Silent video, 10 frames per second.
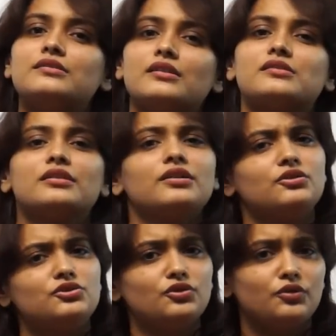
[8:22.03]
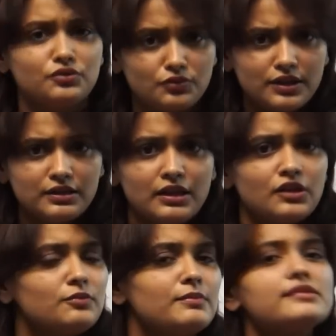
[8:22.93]
Just don't do it.
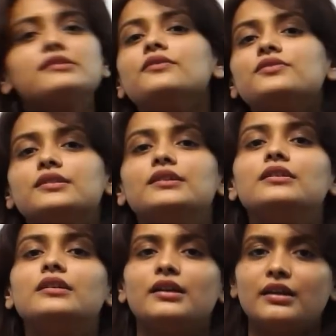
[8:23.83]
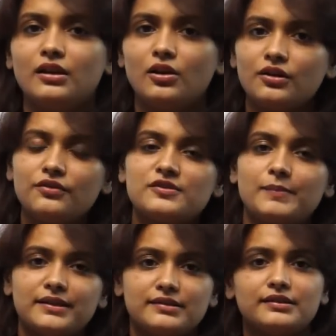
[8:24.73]
You must have seen in a lot of
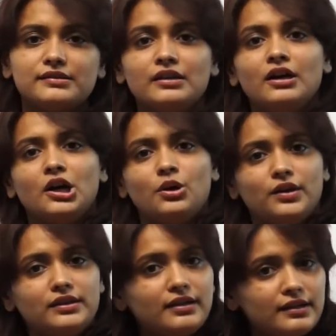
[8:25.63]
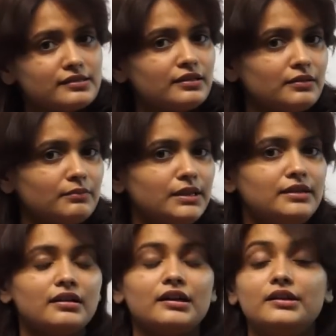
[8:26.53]
spaces when there's a
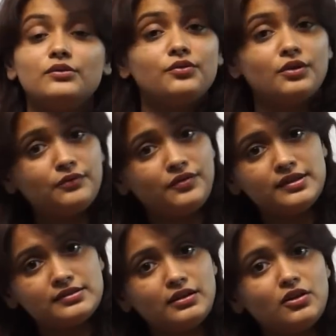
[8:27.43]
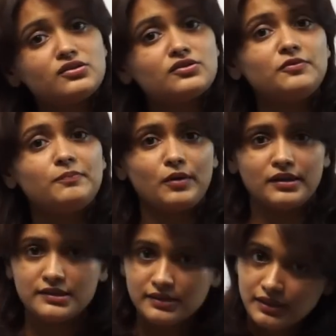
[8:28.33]
media kind of conference and lots of
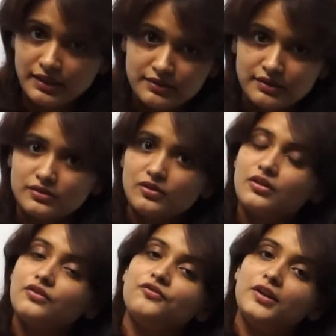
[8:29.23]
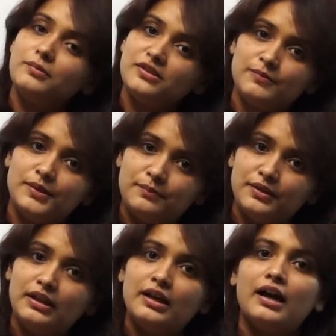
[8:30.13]
political leaders, a lot of famous
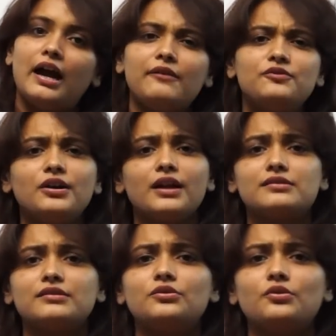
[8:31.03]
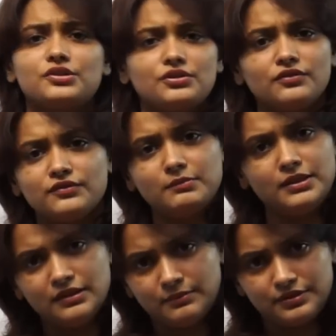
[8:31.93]
people have to answer the question of the
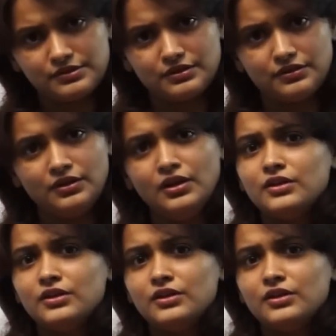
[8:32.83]
media person.